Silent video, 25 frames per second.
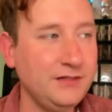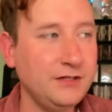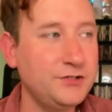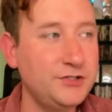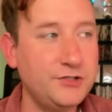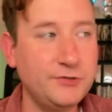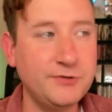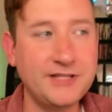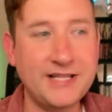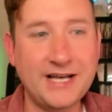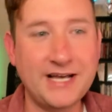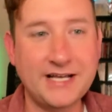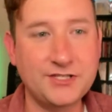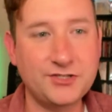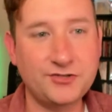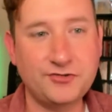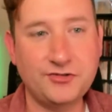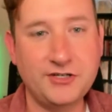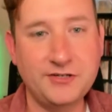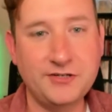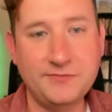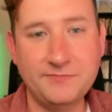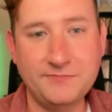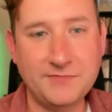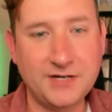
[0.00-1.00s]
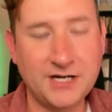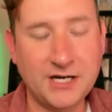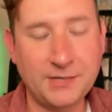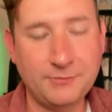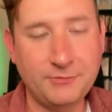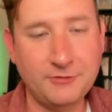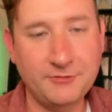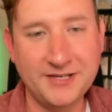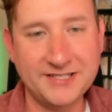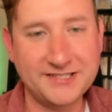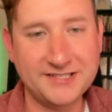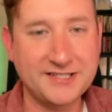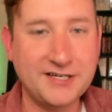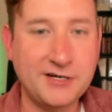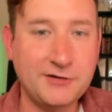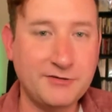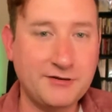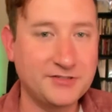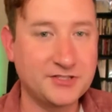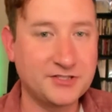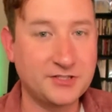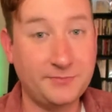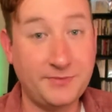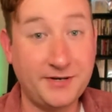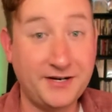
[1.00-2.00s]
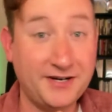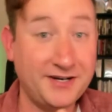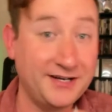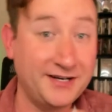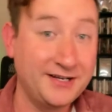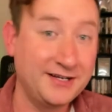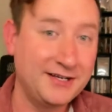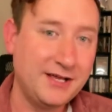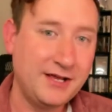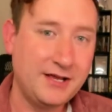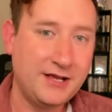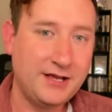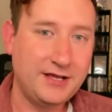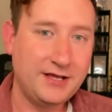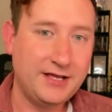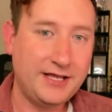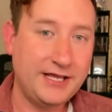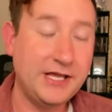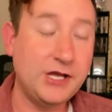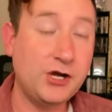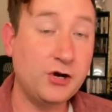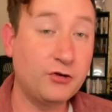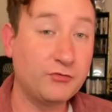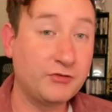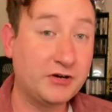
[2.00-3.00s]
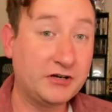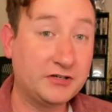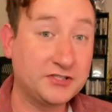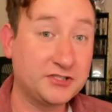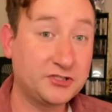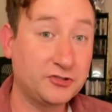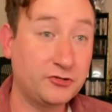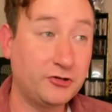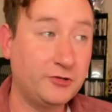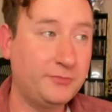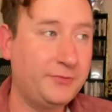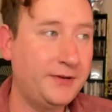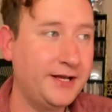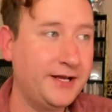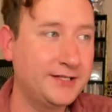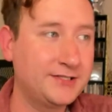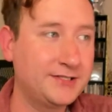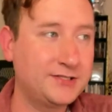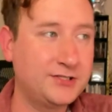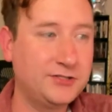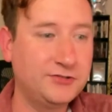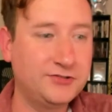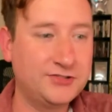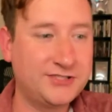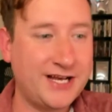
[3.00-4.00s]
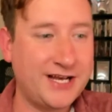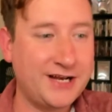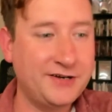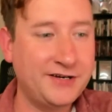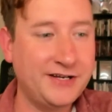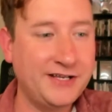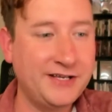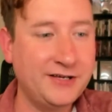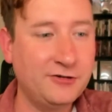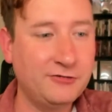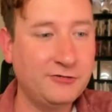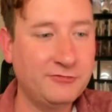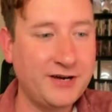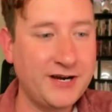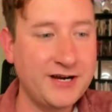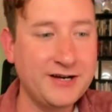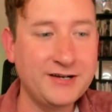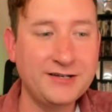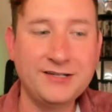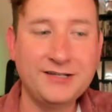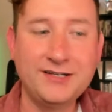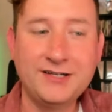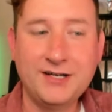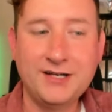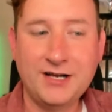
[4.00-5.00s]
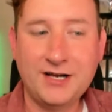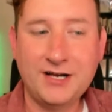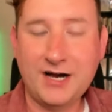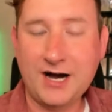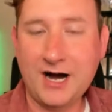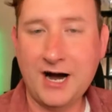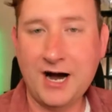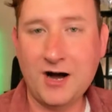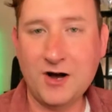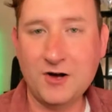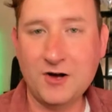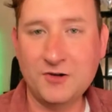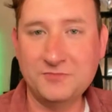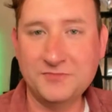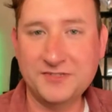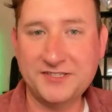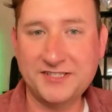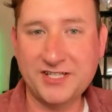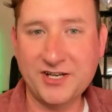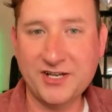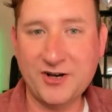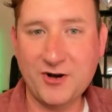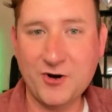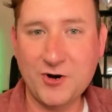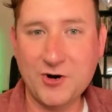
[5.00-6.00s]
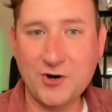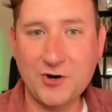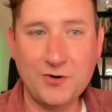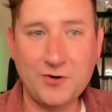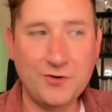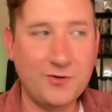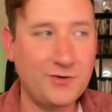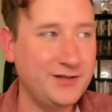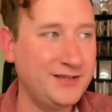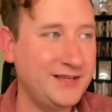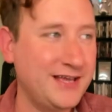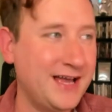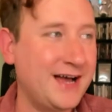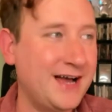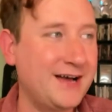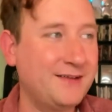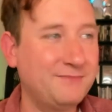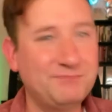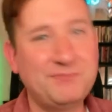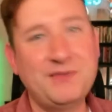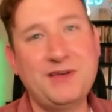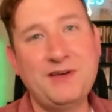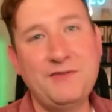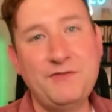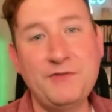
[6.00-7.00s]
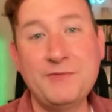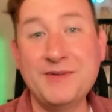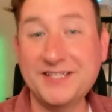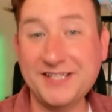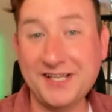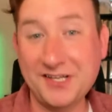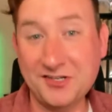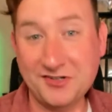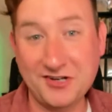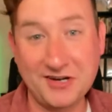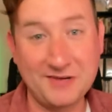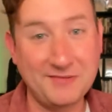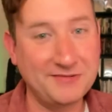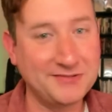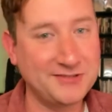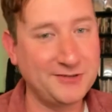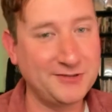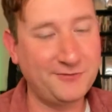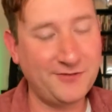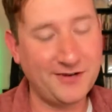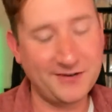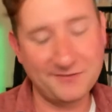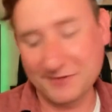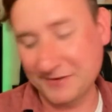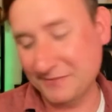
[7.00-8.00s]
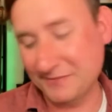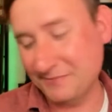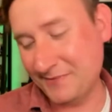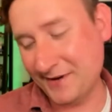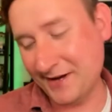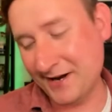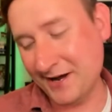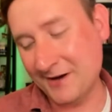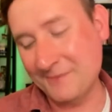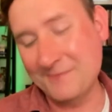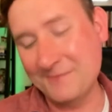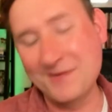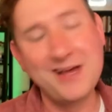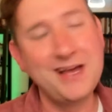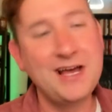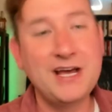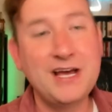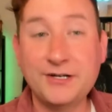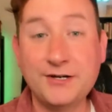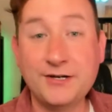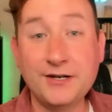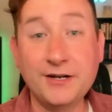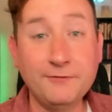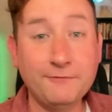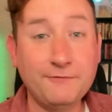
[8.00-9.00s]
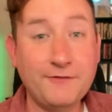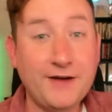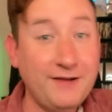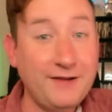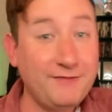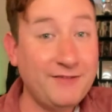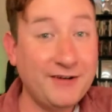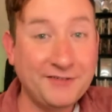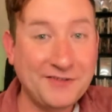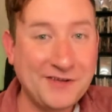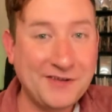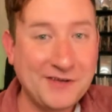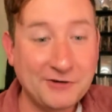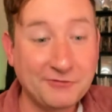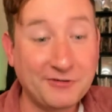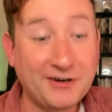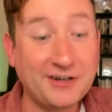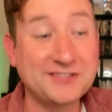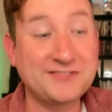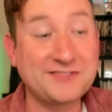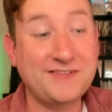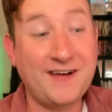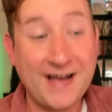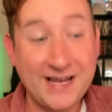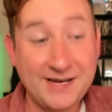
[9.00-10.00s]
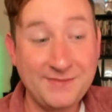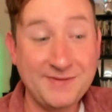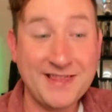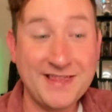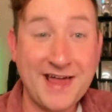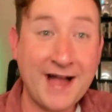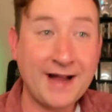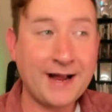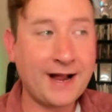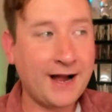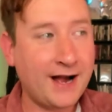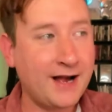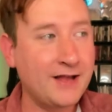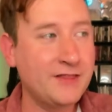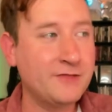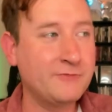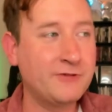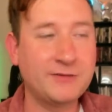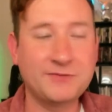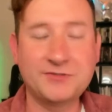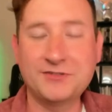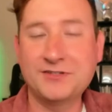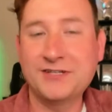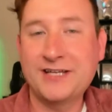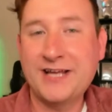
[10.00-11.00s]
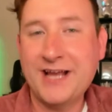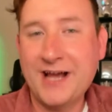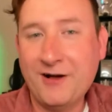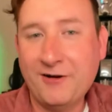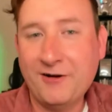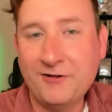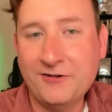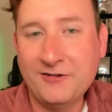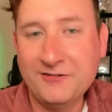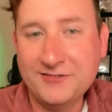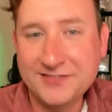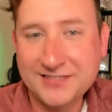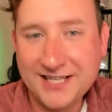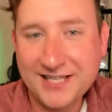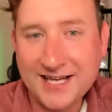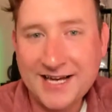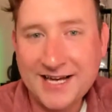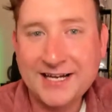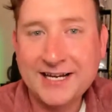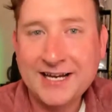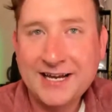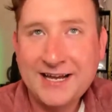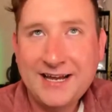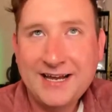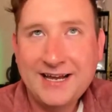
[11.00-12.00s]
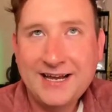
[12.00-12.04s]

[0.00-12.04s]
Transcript: doing that stream a couple weeks ago where I was comparing Eagle Rare store picks to standard Eagle Rare. So yeah, if you missed that stream, it was a fun one, but, couldn't find regular Eagle Rare. So I had to be that guy that went up to the counter and was like,